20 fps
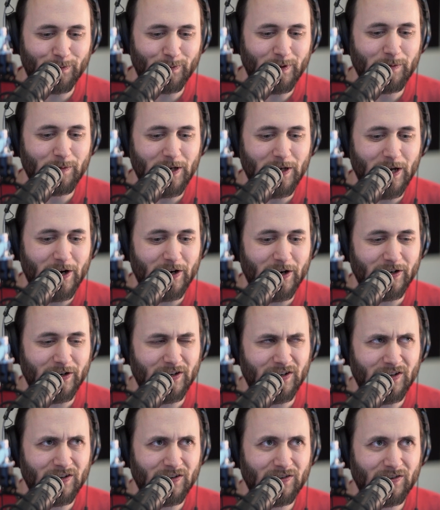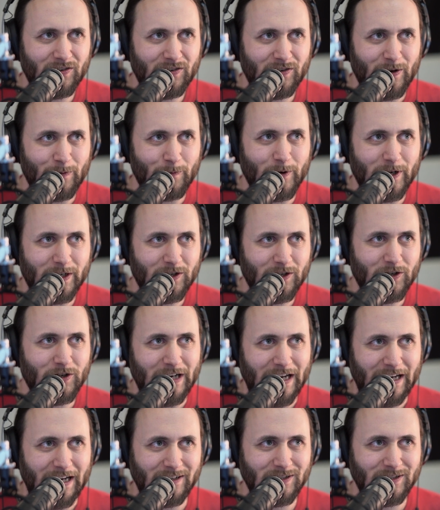PBR is somewhat
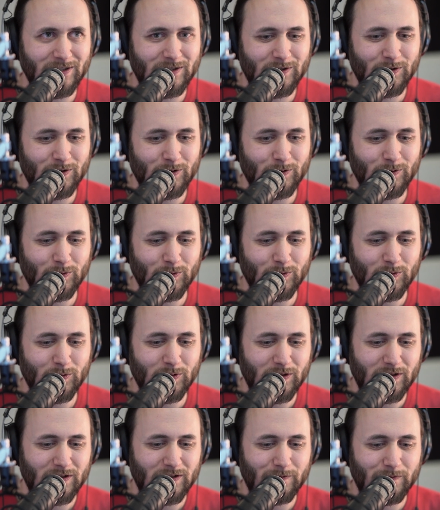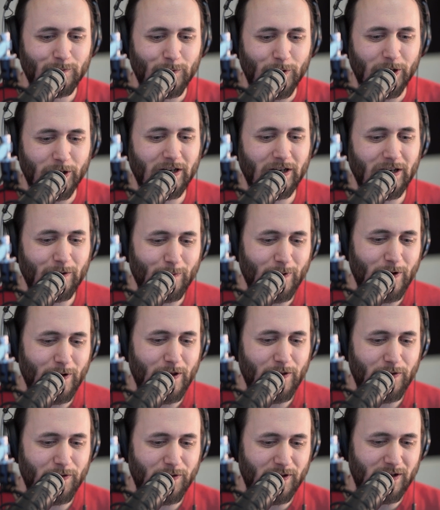connected to working
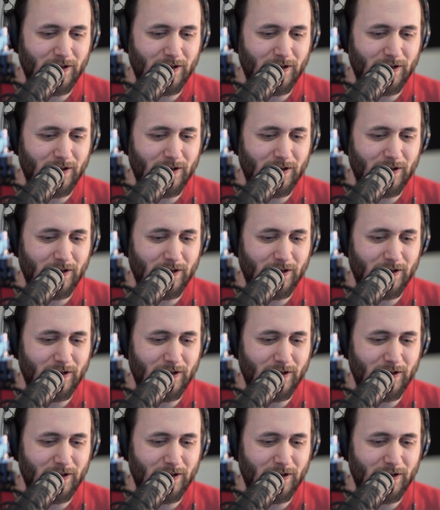with